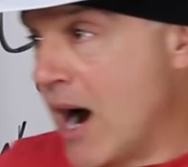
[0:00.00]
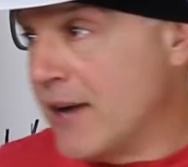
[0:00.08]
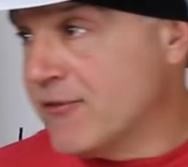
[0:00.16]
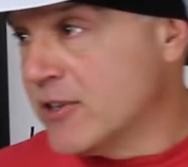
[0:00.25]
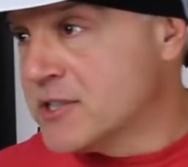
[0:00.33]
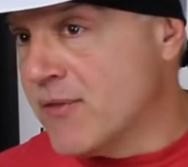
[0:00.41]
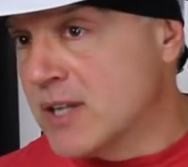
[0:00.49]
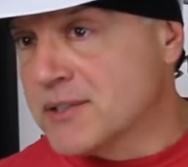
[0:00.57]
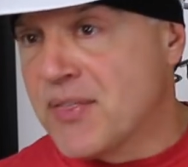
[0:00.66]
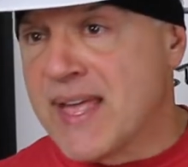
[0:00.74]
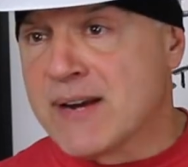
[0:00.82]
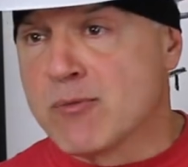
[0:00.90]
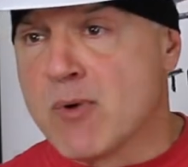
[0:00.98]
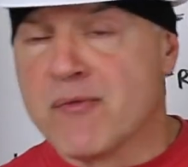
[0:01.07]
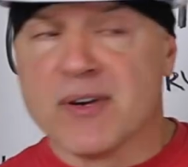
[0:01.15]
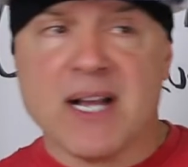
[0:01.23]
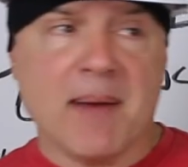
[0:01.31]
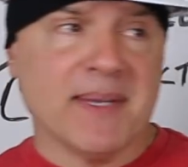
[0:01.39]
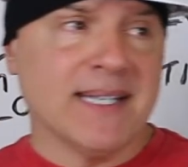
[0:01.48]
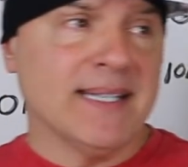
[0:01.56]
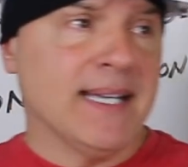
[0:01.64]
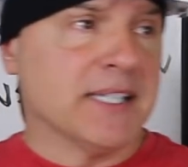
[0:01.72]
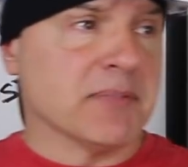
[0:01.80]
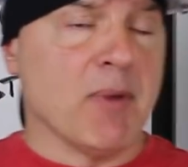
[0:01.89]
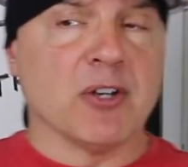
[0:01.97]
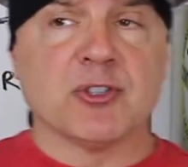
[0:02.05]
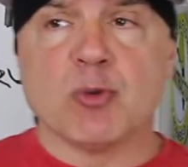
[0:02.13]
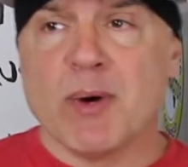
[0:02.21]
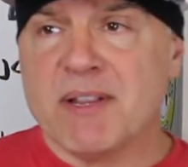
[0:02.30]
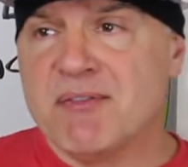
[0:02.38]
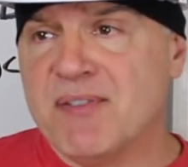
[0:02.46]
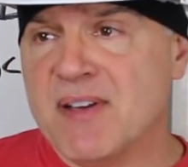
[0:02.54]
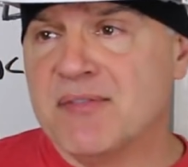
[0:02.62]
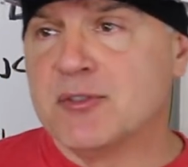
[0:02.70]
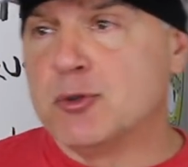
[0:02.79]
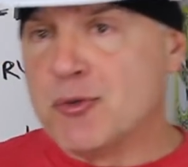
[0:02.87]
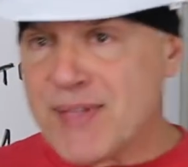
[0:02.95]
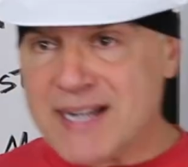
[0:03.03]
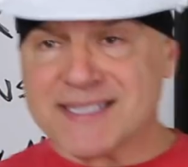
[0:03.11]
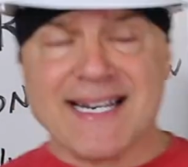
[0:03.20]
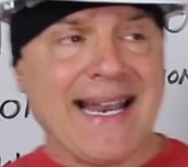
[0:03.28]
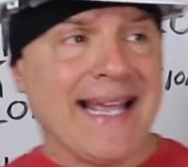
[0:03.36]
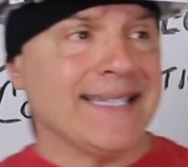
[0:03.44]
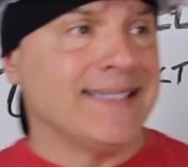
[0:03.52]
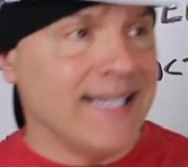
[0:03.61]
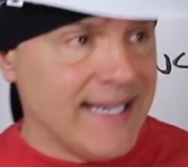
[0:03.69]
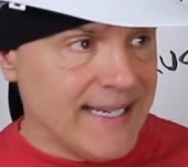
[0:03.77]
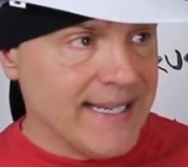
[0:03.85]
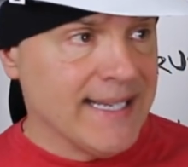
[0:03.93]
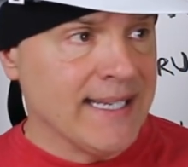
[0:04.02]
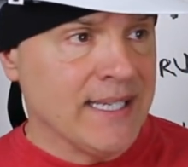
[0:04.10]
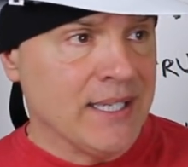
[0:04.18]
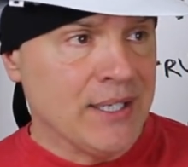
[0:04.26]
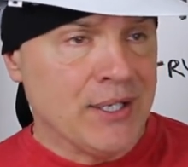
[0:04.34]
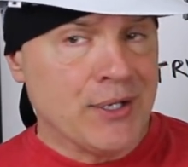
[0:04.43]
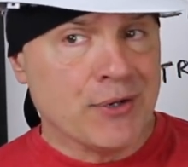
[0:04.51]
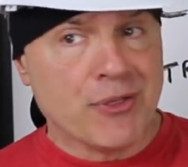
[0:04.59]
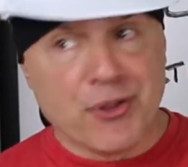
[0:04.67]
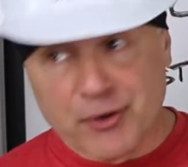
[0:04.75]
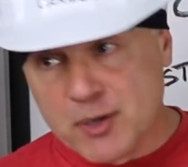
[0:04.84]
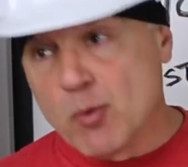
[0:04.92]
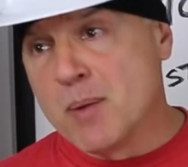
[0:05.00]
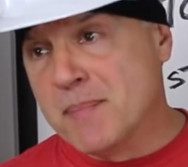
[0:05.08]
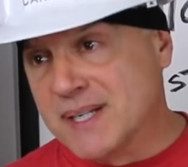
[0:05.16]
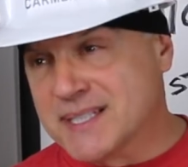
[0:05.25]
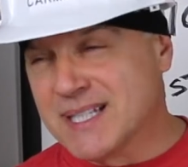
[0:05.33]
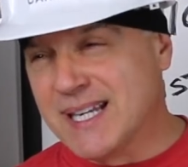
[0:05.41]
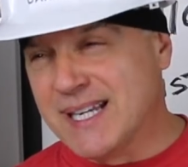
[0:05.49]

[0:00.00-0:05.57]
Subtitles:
All right, first of all, I'd like to thank everyone for coming. It's March 25th, 2019. You're 31 minutes